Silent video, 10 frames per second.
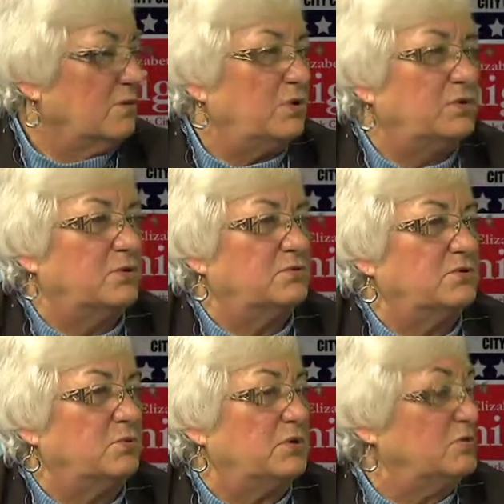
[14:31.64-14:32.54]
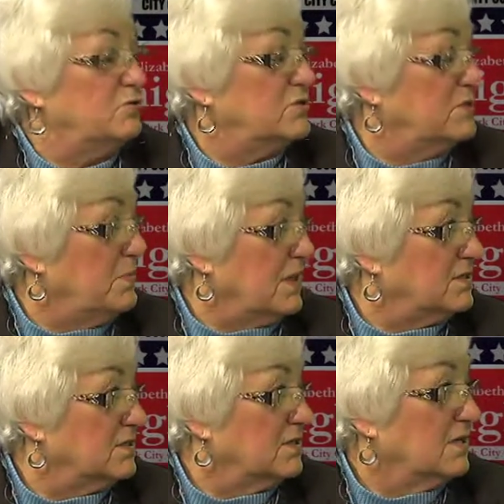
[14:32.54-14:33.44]
We could use
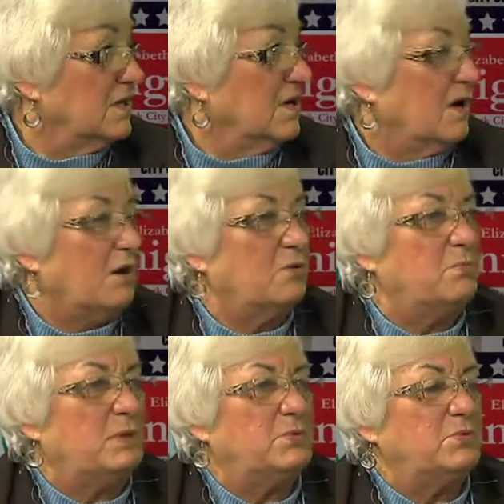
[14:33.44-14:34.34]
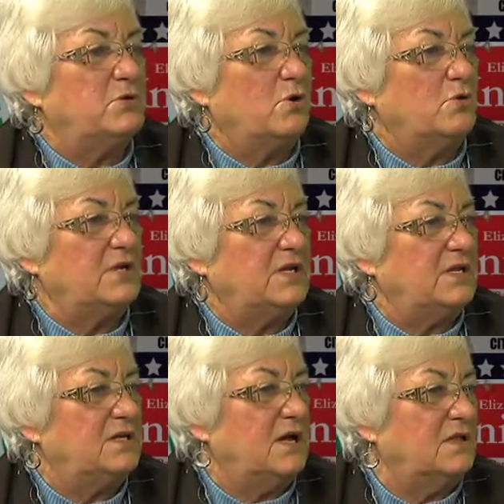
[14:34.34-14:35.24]
cement. Or maybe we don't
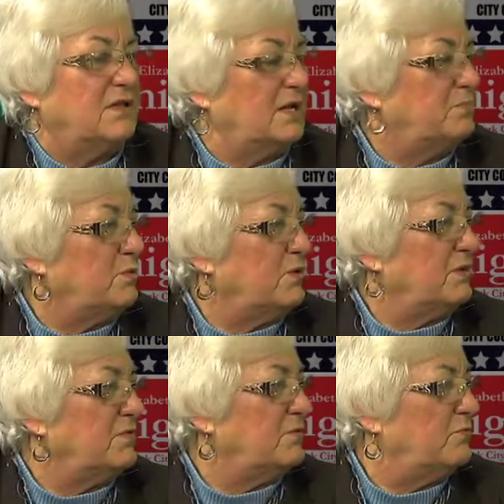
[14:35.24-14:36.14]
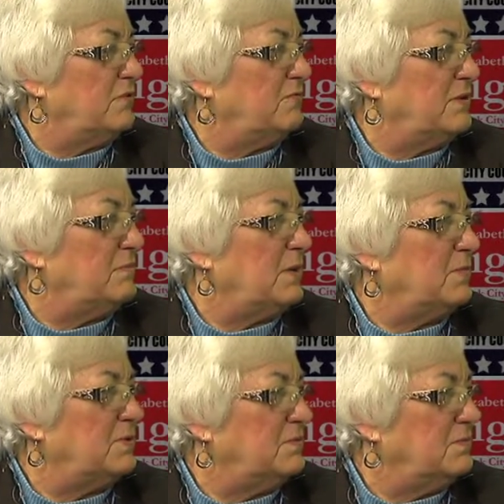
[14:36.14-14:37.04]
need a light pole every 3 feet.
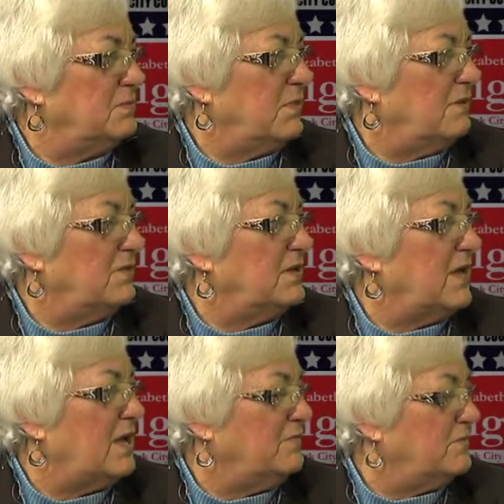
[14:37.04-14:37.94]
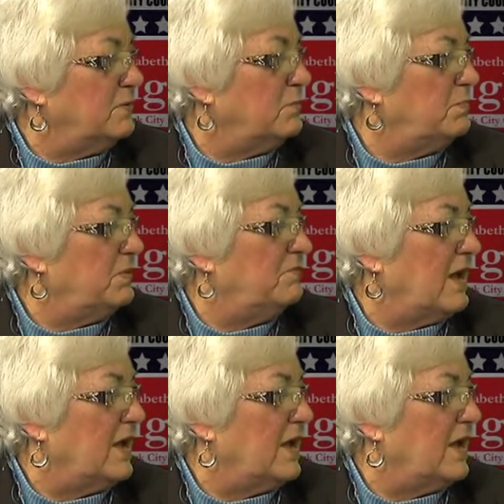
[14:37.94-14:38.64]
Maybe 8 feet would be fine.